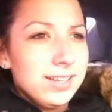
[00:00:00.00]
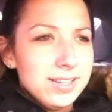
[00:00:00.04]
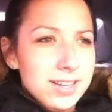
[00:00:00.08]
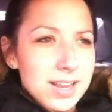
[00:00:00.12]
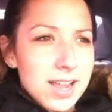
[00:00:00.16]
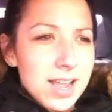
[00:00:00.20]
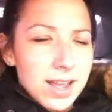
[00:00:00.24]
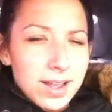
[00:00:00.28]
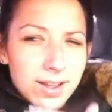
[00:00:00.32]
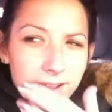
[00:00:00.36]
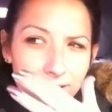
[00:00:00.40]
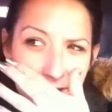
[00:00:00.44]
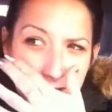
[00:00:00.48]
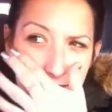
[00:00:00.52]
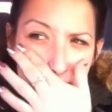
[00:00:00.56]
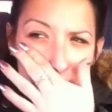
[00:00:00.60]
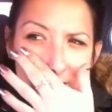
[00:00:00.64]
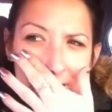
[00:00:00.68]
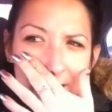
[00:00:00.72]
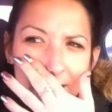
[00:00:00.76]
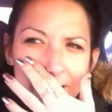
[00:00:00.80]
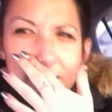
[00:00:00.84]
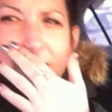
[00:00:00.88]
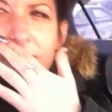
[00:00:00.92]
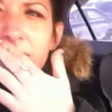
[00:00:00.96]
Yeah,
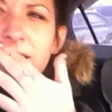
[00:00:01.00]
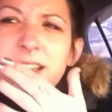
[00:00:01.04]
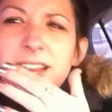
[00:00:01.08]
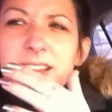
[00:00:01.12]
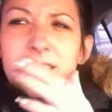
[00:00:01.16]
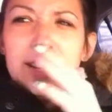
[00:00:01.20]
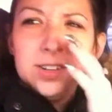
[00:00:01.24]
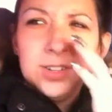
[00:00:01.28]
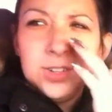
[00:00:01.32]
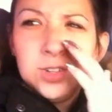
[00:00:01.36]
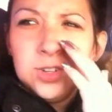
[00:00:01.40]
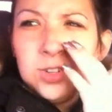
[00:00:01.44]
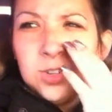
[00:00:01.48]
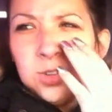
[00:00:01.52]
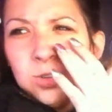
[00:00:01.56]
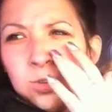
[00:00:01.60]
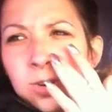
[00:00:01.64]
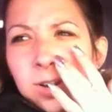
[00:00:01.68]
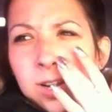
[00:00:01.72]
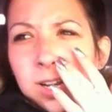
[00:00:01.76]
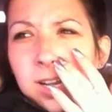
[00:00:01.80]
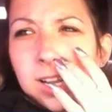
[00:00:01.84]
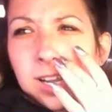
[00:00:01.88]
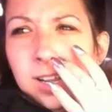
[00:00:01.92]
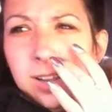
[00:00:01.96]
I
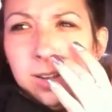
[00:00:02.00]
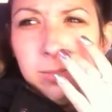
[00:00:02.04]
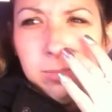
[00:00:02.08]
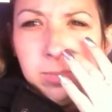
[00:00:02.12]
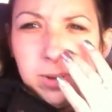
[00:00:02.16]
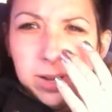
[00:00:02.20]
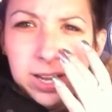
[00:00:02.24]
enjoyed it,